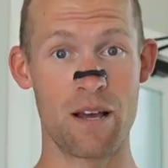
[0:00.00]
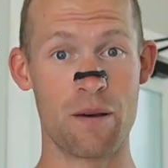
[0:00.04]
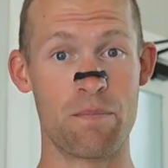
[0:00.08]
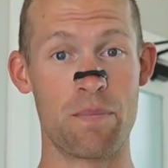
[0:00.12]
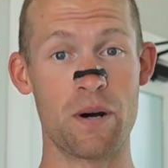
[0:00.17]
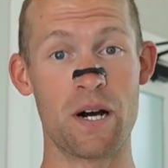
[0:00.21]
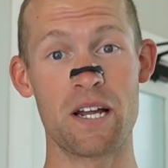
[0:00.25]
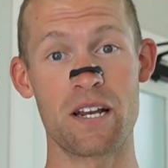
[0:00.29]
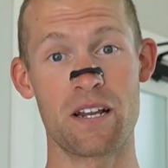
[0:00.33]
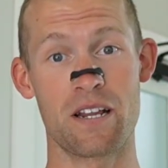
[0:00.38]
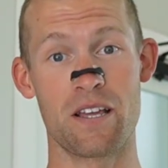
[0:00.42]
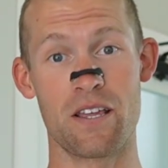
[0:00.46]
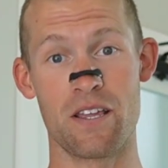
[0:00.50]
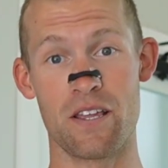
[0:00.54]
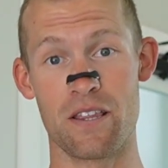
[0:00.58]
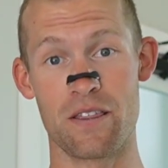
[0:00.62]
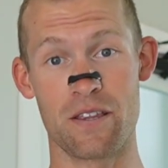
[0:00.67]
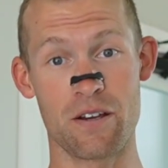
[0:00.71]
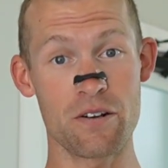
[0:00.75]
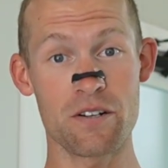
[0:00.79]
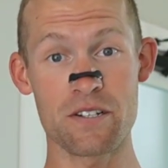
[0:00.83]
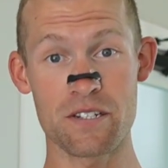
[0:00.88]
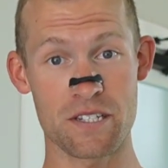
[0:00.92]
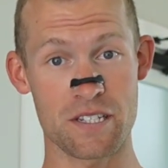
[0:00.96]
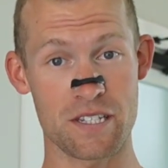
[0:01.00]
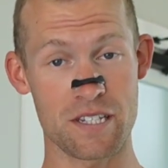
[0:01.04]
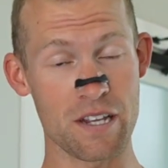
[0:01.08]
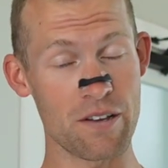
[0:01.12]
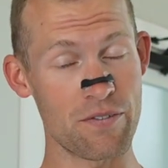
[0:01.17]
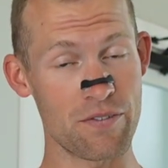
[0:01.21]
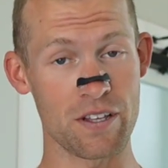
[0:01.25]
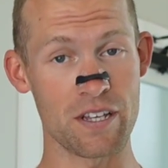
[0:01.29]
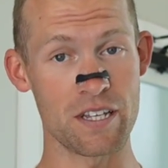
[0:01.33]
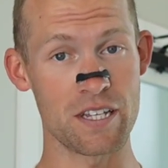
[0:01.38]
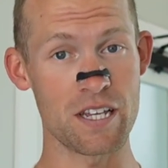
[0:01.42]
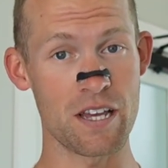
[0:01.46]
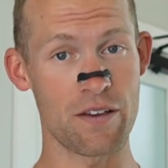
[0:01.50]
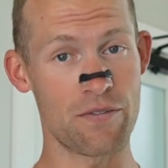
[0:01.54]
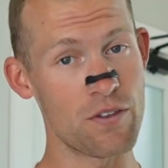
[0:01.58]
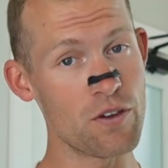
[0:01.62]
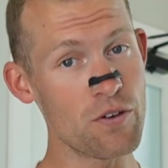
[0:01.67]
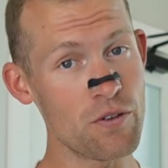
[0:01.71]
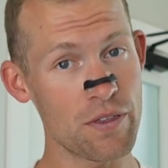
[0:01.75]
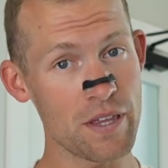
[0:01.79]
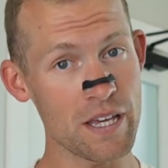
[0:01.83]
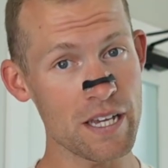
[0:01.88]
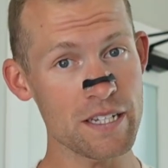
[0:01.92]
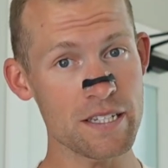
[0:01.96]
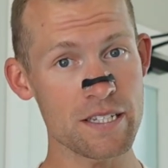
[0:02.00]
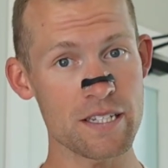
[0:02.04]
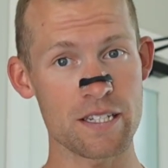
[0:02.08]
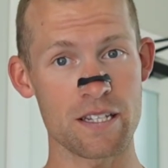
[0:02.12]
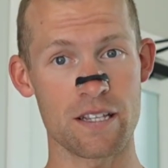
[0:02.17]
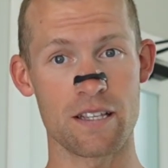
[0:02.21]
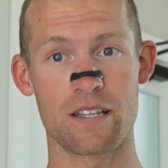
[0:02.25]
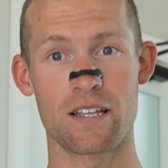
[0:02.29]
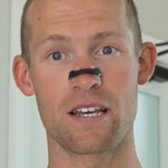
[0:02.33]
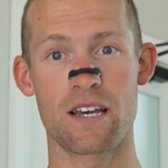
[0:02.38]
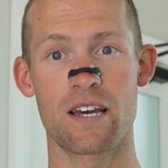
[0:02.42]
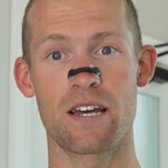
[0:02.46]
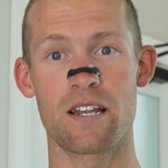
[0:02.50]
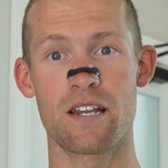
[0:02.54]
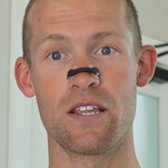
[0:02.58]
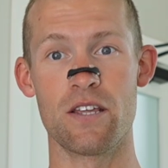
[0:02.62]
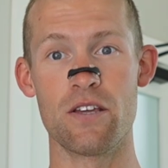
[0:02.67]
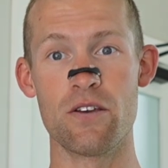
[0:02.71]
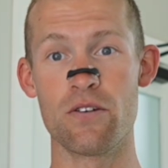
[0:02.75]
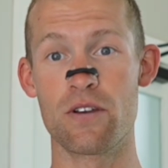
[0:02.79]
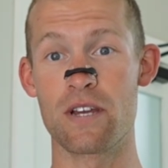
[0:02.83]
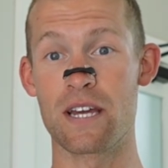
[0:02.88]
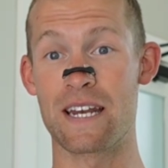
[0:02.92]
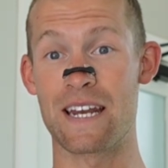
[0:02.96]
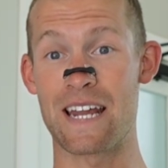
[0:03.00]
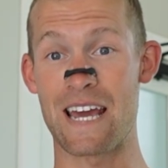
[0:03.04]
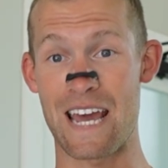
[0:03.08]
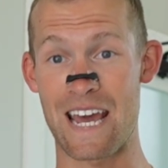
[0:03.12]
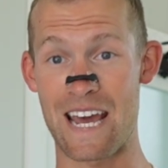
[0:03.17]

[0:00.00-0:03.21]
but there is definitely a few things that you can